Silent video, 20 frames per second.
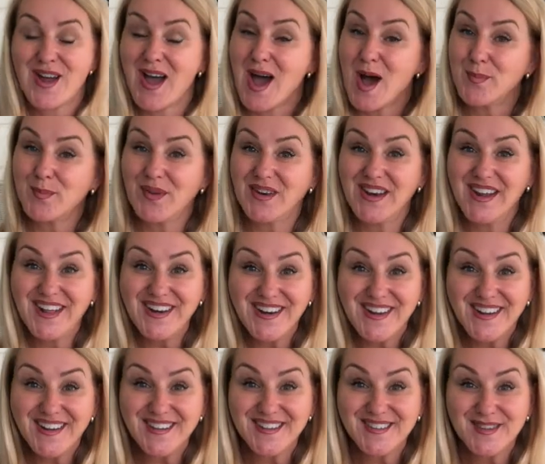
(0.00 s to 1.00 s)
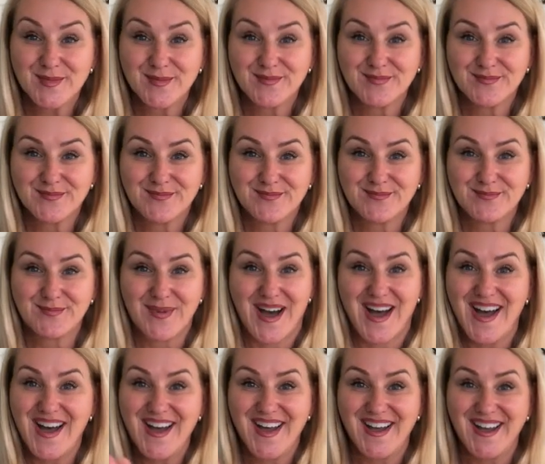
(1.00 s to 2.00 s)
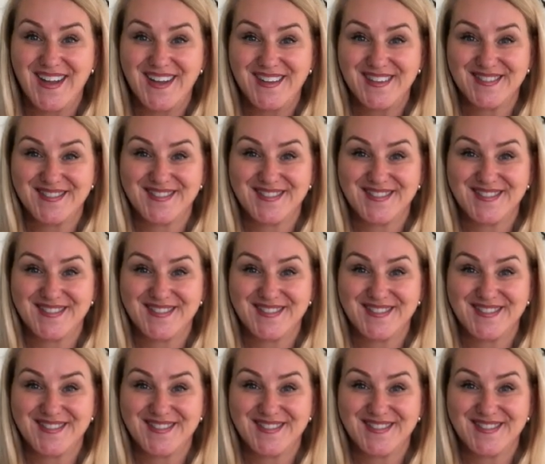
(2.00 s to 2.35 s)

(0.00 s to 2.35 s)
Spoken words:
Happy knitting. Bye.